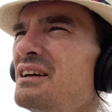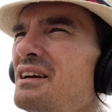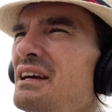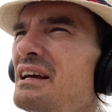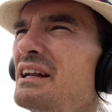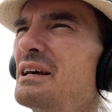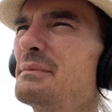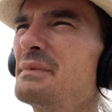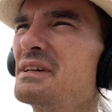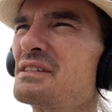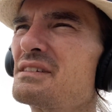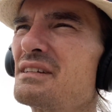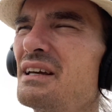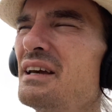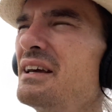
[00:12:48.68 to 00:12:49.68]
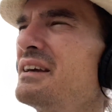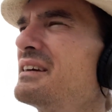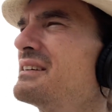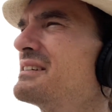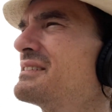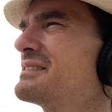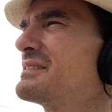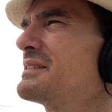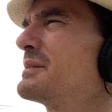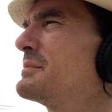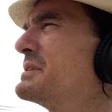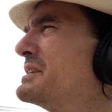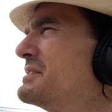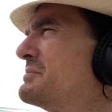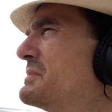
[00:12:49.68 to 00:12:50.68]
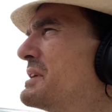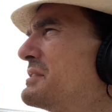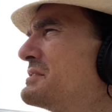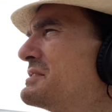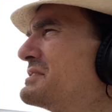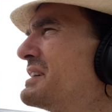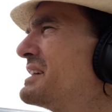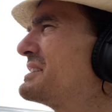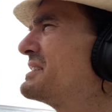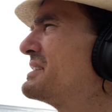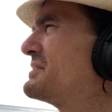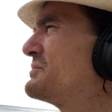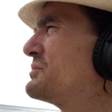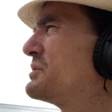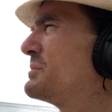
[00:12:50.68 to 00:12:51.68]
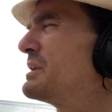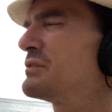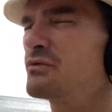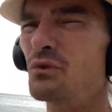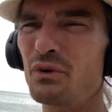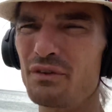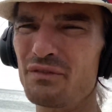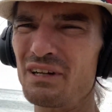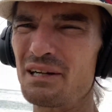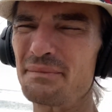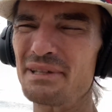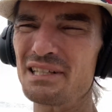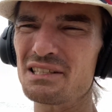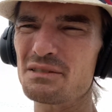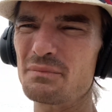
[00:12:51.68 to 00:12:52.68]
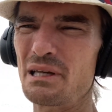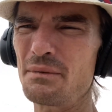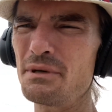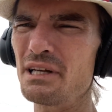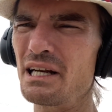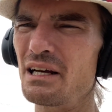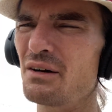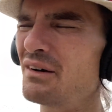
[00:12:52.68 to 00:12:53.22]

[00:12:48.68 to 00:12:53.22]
And I must say, I've been metal detecting for about forty-five minutes, maybe an hour.